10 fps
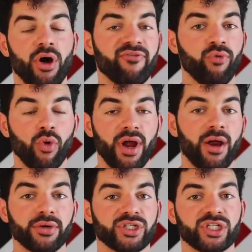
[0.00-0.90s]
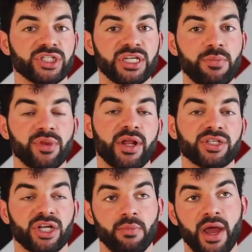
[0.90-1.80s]
what four hours of sleep and then
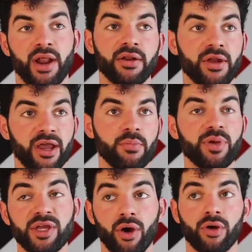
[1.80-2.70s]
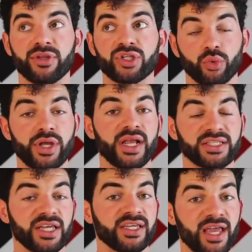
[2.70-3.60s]
it's like man i didn't hit a pr this week
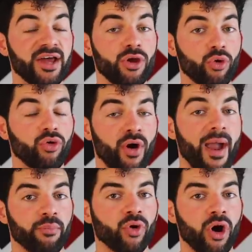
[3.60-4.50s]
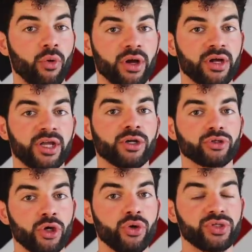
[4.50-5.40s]
it's like yeah no crap bro you're
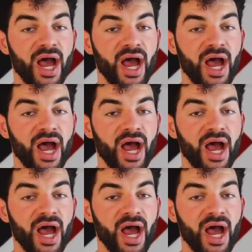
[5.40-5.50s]
too